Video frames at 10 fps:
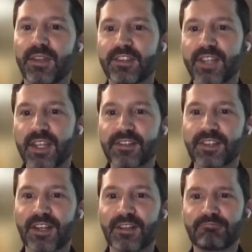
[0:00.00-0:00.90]
And this data is
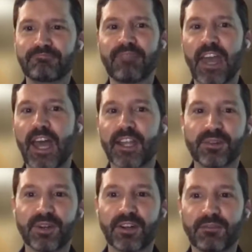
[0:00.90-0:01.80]
kind of
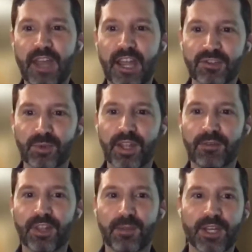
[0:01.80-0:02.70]
accurate at a factual
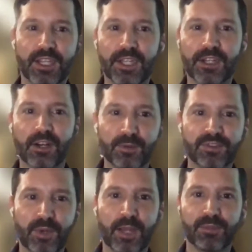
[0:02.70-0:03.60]
level. I mean, a key card was
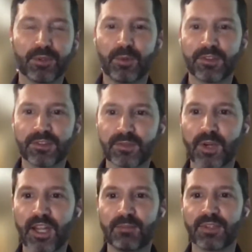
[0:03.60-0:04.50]
swiped or it wasn't
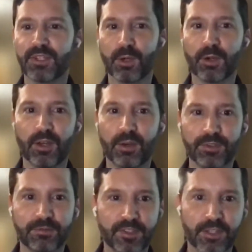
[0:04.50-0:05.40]
swiped, a URL
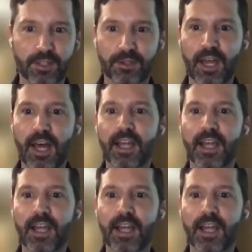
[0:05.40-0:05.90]
was visited or